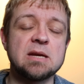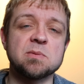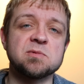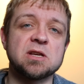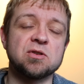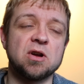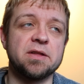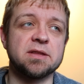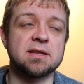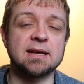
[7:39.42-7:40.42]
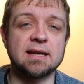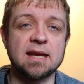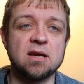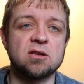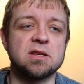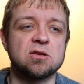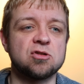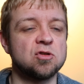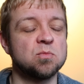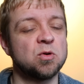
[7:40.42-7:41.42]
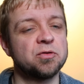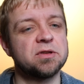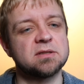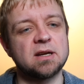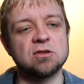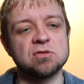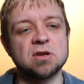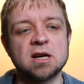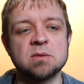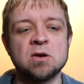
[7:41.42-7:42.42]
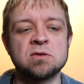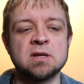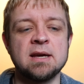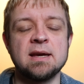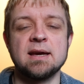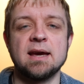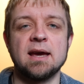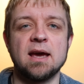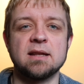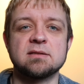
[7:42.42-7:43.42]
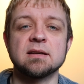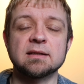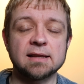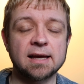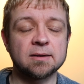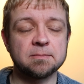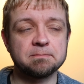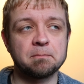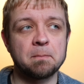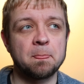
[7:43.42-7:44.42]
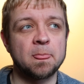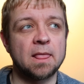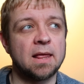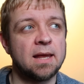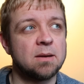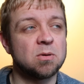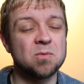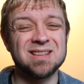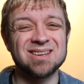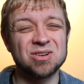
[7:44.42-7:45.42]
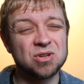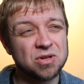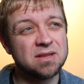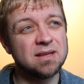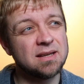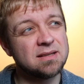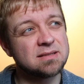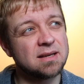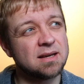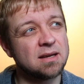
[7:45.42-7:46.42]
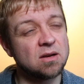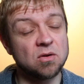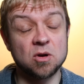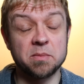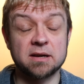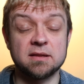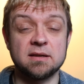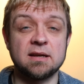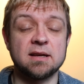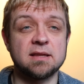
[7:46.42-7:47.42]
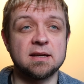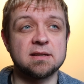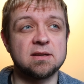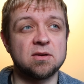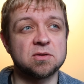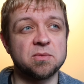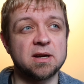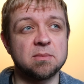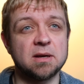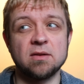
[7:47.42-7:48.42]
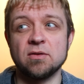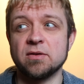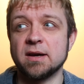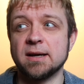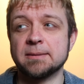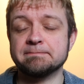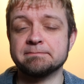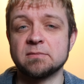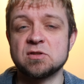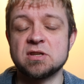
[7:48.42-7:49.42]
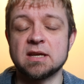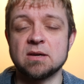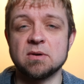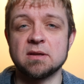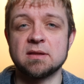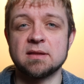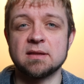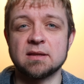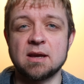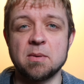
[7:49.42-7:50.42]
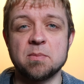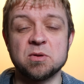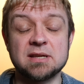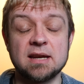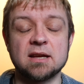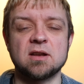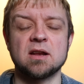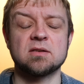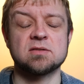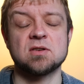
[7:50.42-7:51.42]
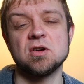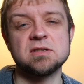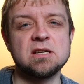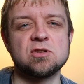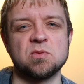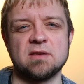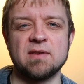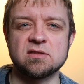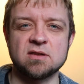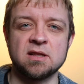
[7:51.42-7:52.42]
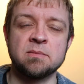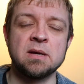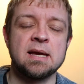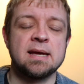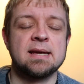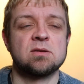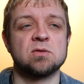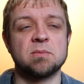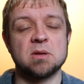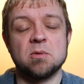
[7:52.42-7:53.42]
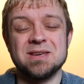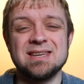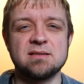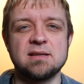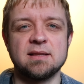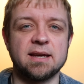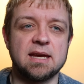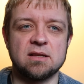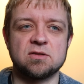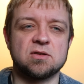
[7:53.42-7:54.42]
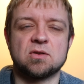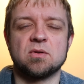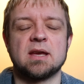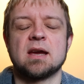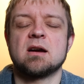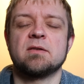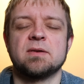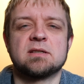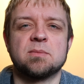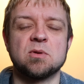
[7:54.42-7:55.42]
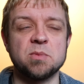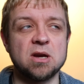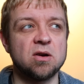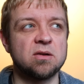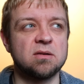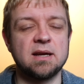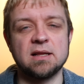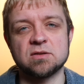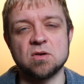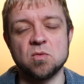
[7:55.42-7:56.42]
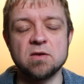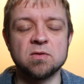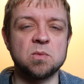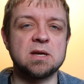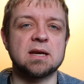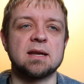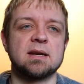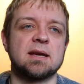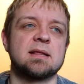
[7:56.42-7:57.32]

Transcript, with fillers: Keep them centered on the thing at hand, on the issue you both decided you talk about, and, and stick to that. Probably one of the other good things, uh, you know, going back to the date night thing, is he also recommends um, sticking with coming up with 10 index cards each with events on them. So some of them will be easy, like, hey, let's just go to get coffee. Some of them will be harder. Hey, let's go away for the weekend.